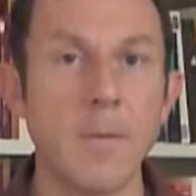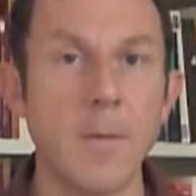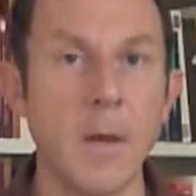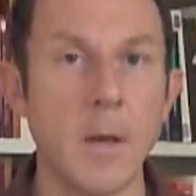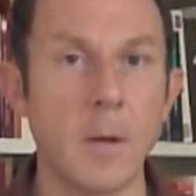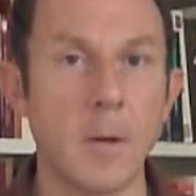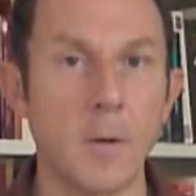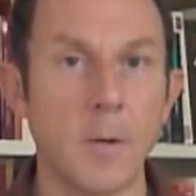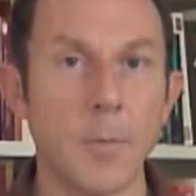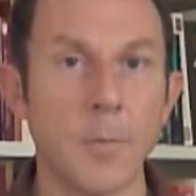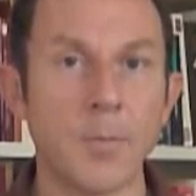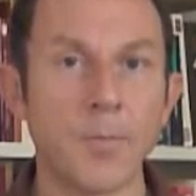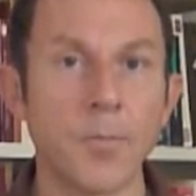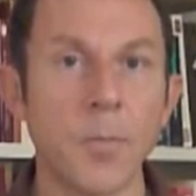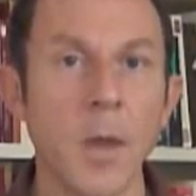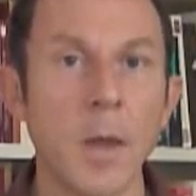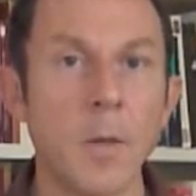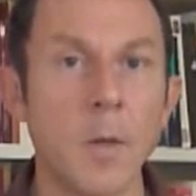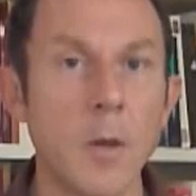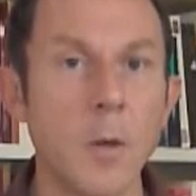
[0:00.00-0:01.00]
field,
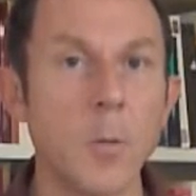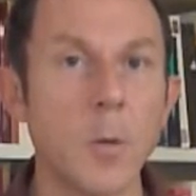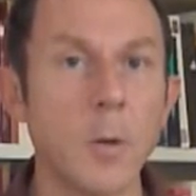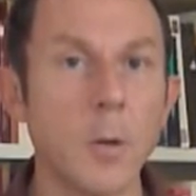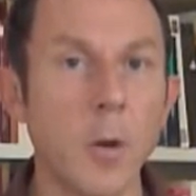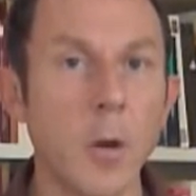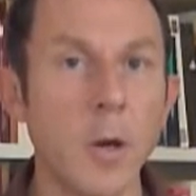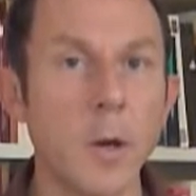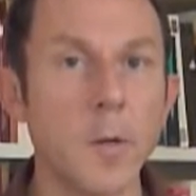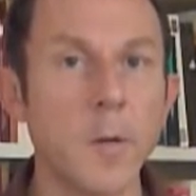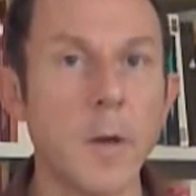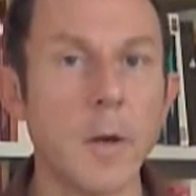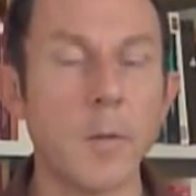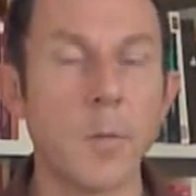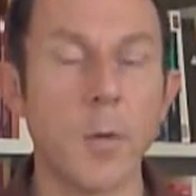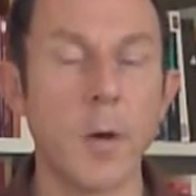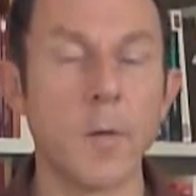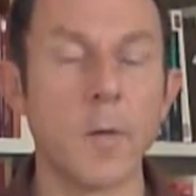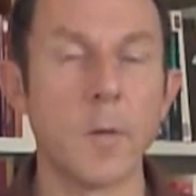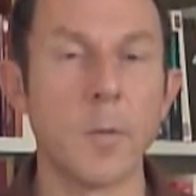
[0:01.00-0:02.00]
that you would learn a set
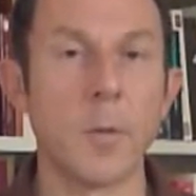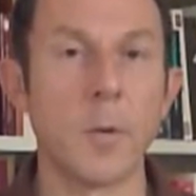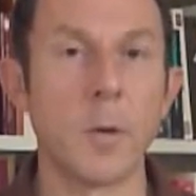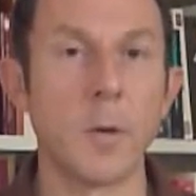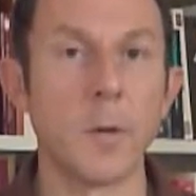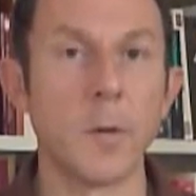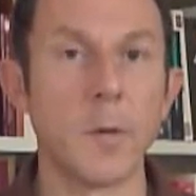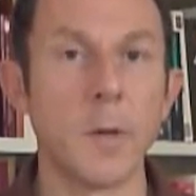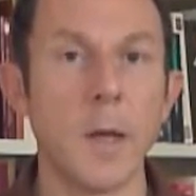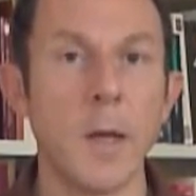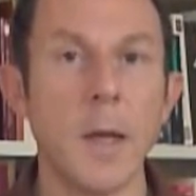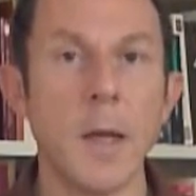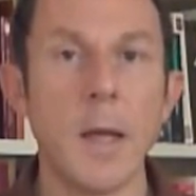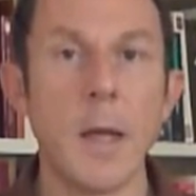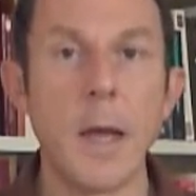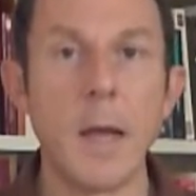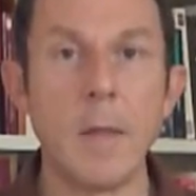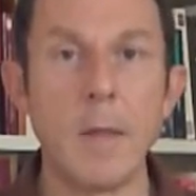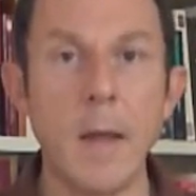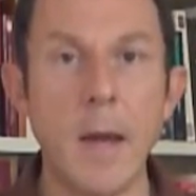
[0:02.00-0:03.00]
of principles,
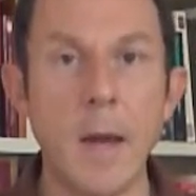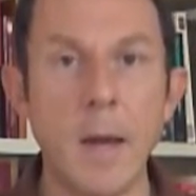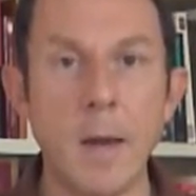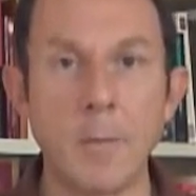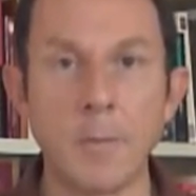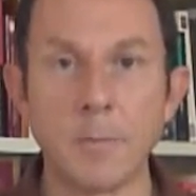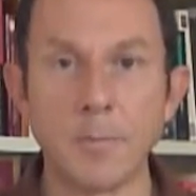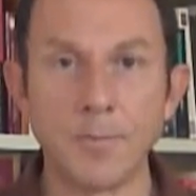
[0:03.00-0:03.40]
and then,